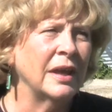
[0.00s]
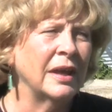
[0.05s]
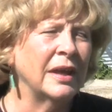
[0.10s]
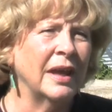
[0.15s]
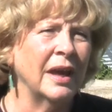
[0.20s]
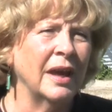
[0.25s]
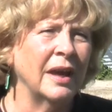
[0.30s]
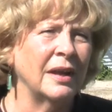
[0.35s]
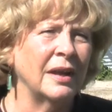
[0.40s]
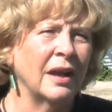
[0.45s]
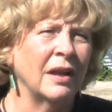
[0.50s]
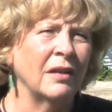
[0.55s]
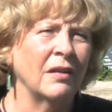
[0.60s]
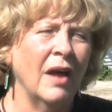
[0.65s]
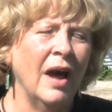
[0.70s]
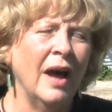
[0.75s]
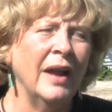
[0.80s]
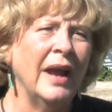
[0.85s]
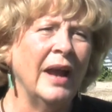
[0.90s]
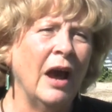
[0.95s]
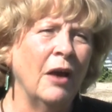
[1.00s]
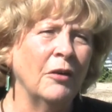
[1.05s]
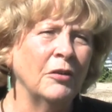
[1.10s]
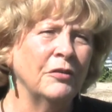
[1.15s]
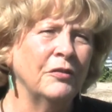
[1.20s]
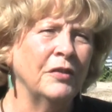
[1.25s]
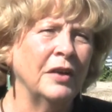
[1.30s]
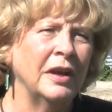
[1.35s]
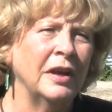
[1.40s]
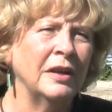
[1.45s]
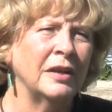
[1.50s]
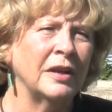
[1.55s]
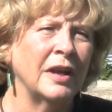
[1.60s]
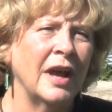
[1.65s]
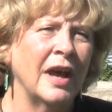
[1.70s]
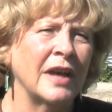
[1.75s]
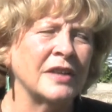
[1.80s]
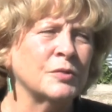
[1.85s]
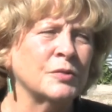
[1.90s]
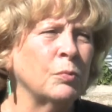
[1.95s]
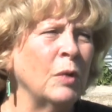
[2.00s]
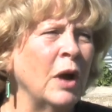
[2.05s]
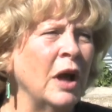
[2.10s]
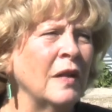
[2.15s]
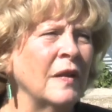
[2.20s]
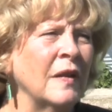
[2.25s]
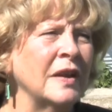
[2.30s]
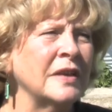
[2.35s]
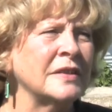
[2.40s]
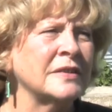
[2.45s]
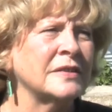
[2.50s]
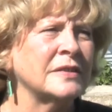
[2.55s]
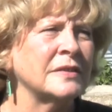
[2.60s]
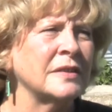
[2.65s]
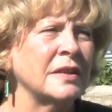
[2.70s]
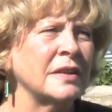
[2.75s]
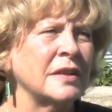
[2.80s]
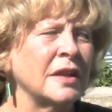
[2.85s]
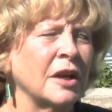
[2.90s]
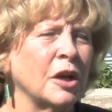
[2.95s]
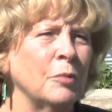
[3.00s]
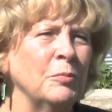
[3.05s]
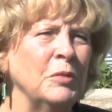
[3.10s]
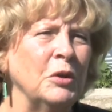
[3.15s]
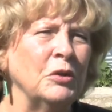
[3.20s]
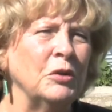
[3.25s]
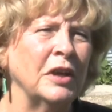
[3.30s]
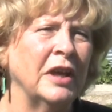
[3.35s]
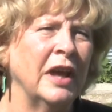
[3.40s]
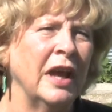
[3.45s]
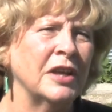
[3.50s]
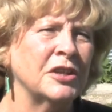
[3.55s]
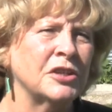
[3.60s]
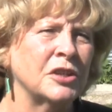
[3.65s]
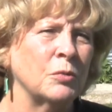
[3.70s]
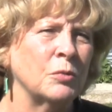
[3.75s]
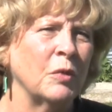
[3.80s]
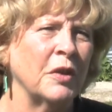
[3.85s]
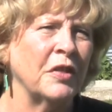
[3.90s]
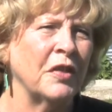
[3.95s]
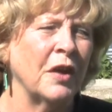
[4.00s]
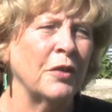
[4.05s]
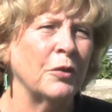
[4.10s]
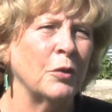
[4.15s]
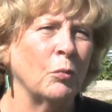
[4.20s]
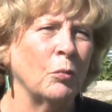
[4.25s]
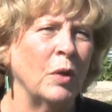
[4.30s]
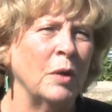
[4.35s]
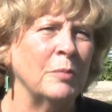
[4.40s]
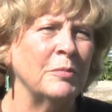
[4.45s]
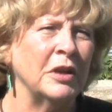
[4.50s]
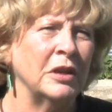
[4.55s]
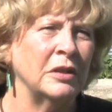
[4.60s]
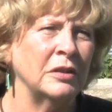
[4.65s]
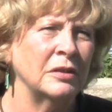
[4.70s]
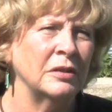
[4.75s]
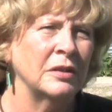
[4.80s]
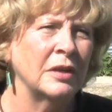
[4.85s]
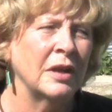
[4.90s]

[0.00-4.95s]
get a lot out of it, as well as the communication with other women